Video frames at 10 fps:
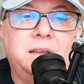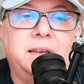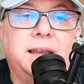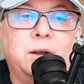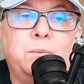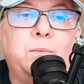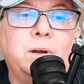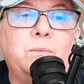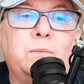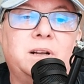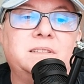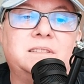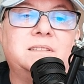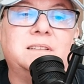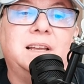Now, what
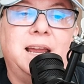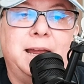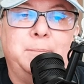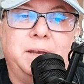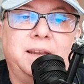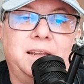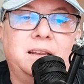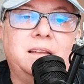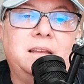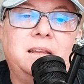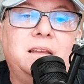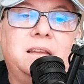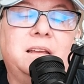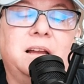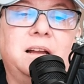was happening
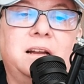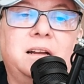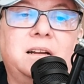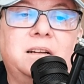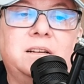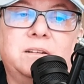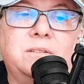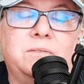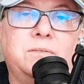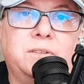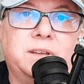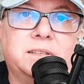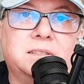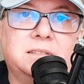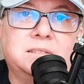for
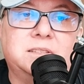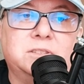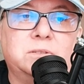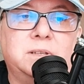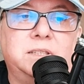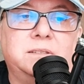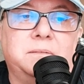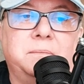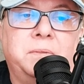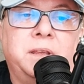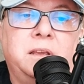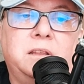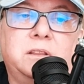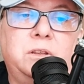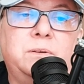this situation?
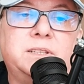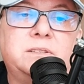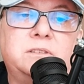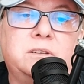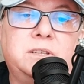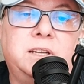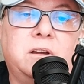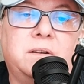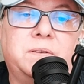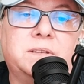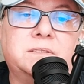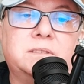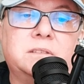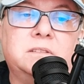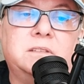The U.S. Attorney
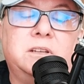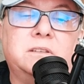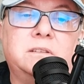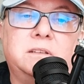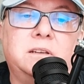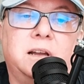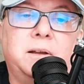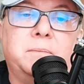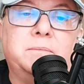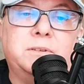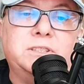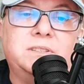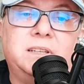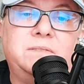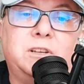Office
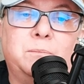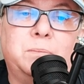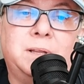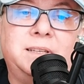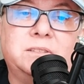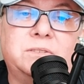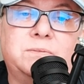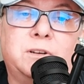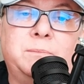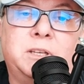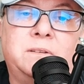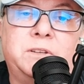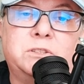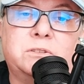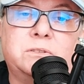received complaints from
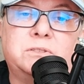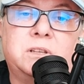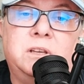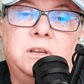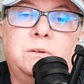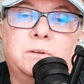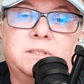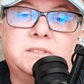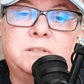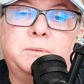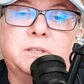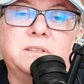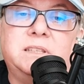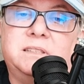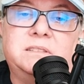individuals with
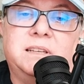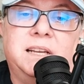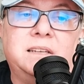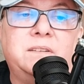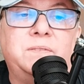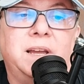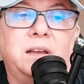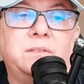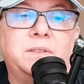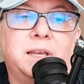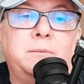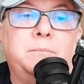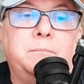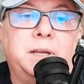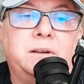disabilities, and he found that
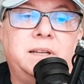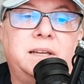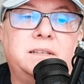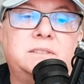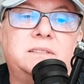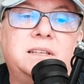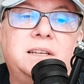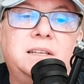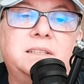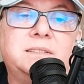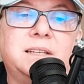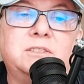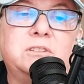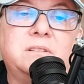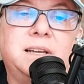Marriott's
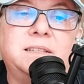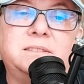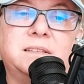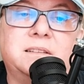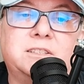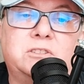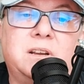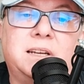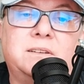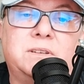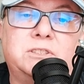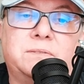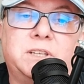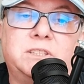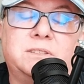centralized electronic
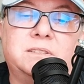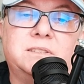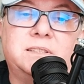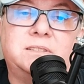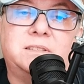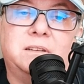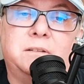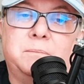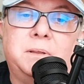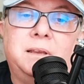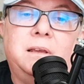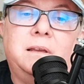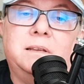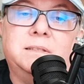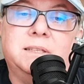reservation system
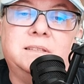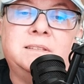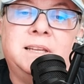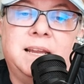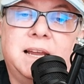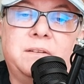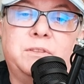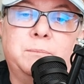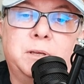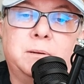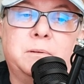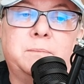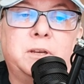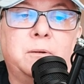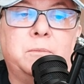didn't have the
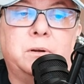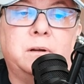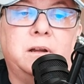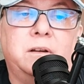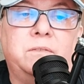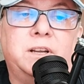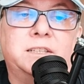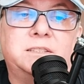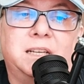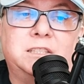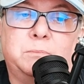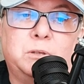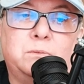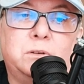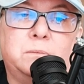minimum number of accessible
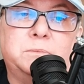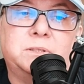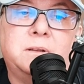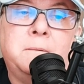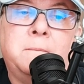rooms